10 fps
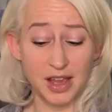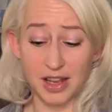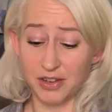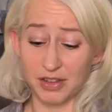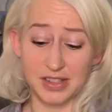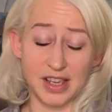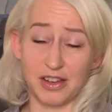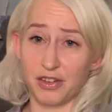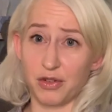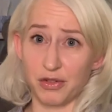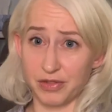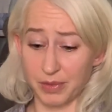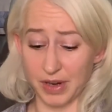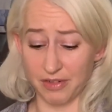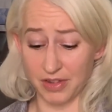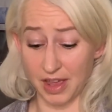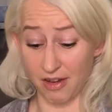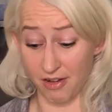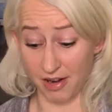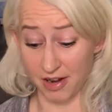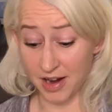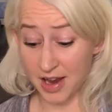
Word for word: and you can set your goal for whatever they are